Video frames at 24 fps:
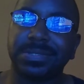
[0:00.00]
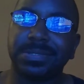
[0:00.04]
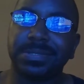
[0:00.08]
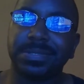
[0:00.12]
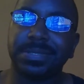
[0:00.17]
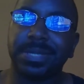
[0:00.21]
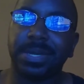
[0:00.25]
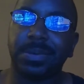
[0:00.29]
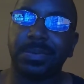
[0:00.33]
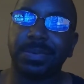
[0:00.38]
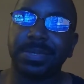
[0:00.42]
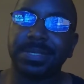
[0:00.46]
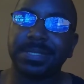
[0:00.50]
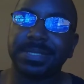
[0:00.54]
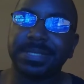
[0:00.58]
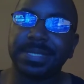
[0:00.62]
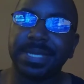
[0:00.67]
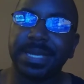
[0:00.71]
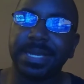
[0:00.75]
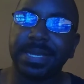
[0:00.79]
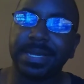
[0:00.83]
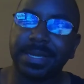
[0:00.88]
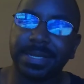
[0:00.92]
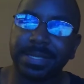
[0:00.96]
I want to
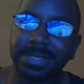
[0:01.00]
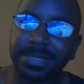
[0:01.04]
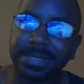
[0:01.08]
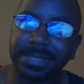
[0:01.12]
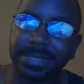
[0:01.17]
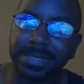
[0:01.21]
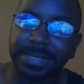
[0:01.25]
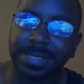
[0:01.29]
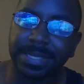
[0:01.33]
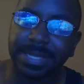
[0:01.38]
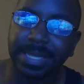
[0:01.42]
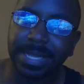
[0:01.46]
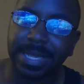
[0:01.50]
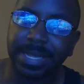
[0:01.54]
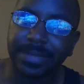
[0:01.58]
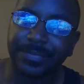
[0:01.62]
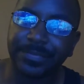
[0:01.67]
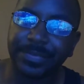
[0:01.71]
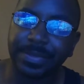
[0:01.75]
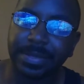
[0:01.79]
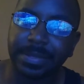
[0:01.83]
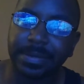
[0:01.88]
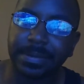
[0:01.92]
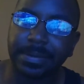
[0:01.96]
say
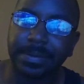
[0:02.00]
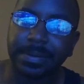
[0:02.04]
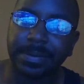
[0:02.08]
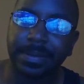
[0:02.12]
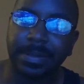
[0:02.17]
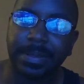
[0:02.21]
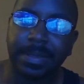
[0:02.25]
11,